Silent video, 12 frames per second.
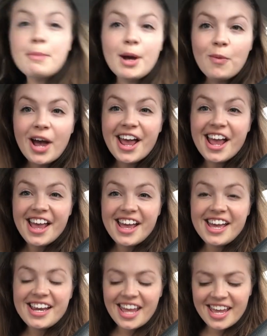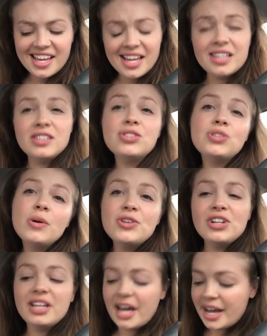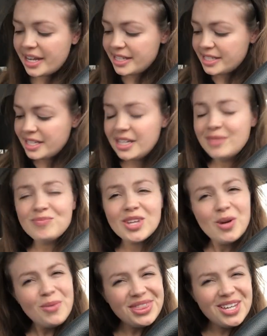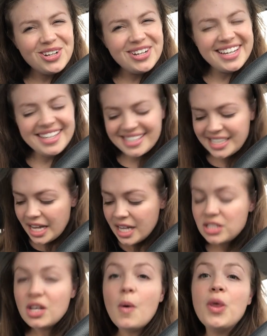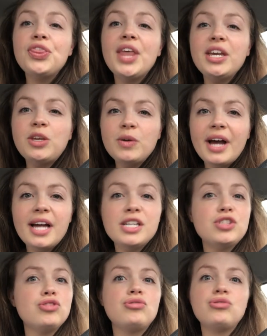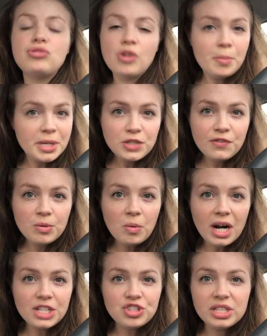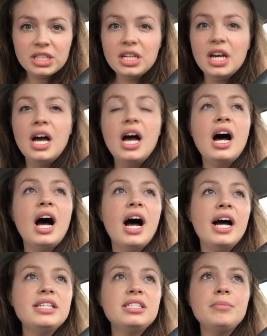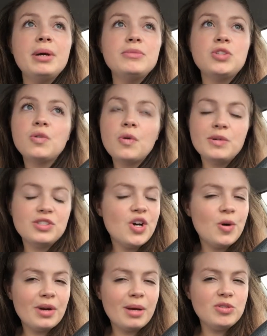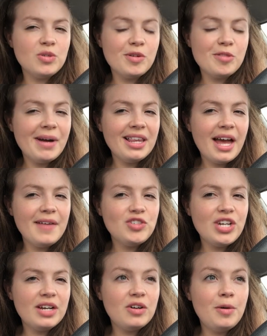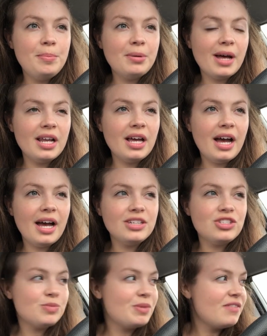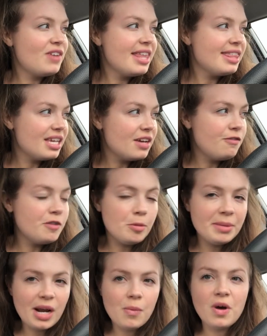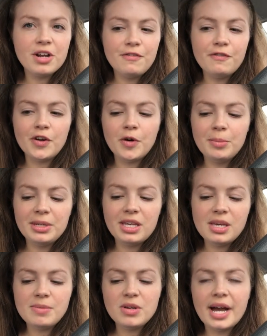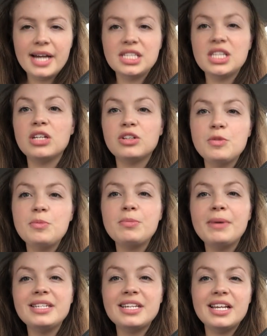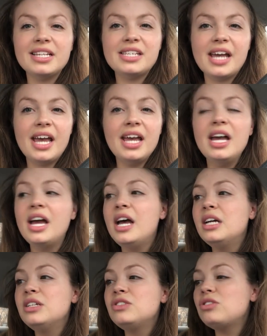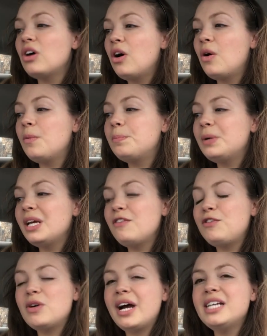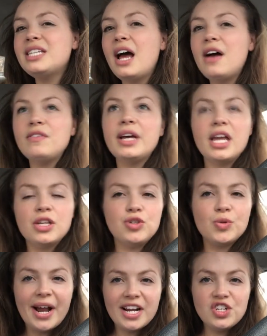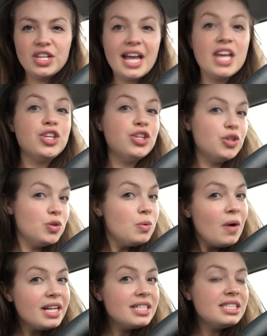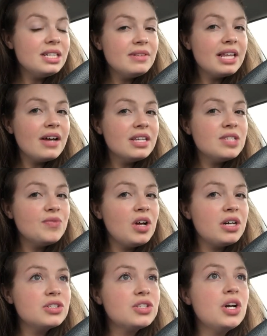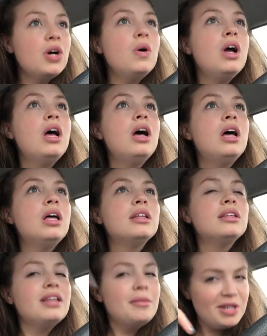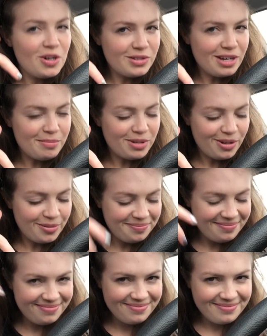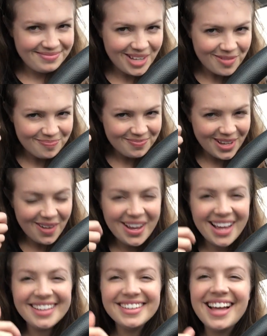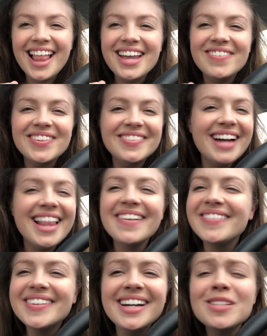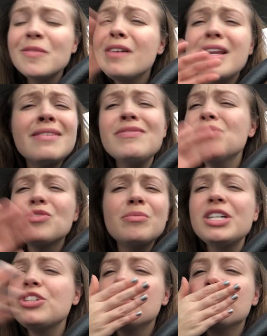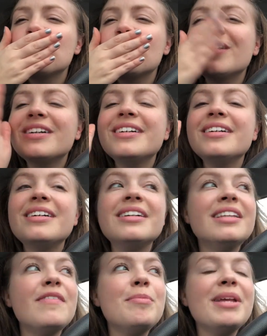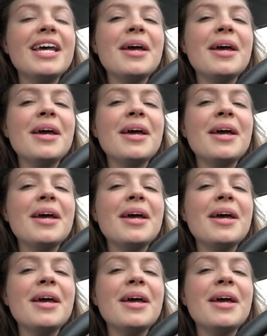my way in and socialize with the goodies. So thank you guys so much for watching. I sometimes don't always know what I'm doing with my live channel, but just whenever I think of filming, I want to film and keep you guys in the loop with my day to day. So, but if you guys have like a direction that you want to see with how these vlogs go, let me know down below. So, okay. I love you. I love you